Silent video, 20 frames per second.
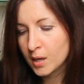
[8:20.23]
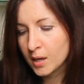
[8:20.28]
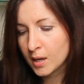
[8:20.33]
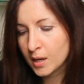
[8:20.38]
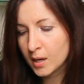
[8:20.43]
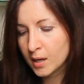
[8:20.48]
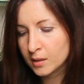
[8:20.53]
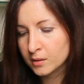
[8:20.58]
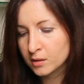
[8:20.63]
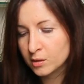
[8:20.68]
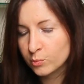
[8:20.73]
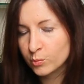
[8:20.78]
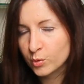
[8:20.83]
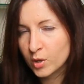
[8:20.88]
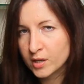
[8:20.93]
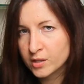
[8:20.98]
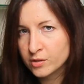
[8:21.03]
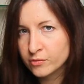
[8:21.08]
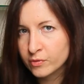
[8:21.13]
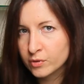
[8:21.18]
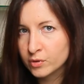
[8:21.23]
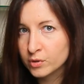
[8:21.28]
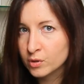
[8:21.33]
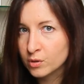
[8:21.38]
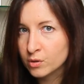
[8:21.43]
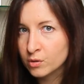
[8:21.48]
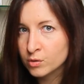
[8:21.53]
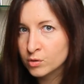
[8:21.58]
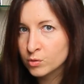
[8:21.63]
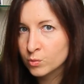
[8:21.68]
and the price for
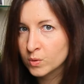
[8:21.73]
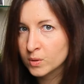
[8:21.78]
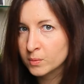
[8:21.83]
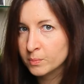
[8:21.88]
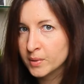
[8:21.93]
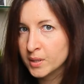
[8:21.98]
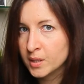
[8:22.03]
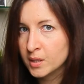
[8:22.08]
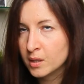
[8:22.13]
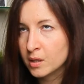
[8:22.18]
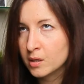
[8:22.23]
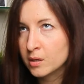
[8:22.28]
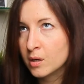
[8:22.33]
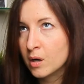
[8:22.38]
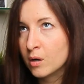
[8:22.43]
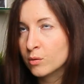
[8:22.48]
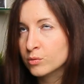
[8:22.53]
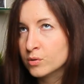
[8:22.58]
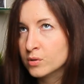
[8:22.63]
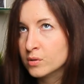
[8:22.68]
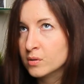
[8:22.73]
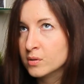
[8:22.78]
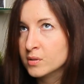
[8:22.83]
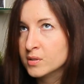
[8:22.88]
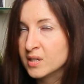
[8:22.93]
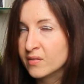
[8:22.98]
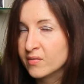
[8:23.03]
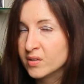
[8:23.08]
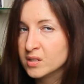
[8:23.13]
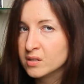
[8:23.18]
those will be around
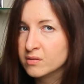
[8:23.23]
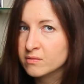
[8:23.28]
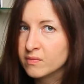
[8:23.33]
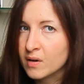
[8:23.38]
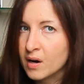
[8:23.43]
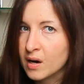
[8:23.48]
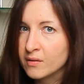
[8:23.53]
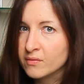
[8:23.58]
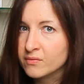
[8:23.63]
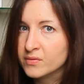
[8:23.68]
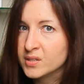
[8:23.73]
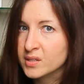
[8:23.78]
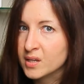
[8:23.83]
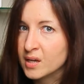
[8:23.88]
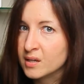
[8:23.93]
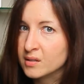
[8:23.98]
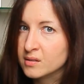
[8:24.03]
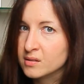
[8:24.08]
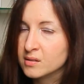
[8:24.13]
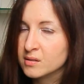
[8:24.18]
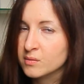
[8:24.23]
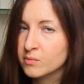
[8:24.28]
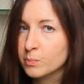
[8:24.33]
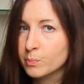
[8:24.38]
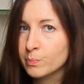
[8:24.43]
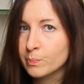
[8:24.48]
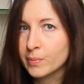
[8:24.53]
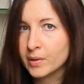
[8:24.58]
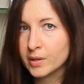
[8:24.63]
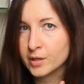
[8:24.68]
75 cents
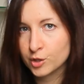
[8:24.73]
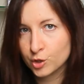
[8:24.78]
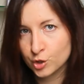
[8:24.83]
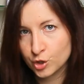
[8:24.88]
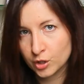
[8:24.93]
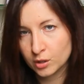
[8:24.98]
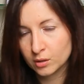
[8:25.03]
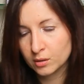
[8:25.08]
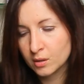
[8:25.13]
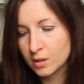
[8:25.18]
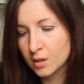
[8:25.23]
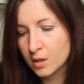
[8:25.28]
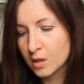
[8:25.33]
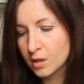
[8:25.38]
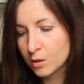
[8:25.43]
per sheet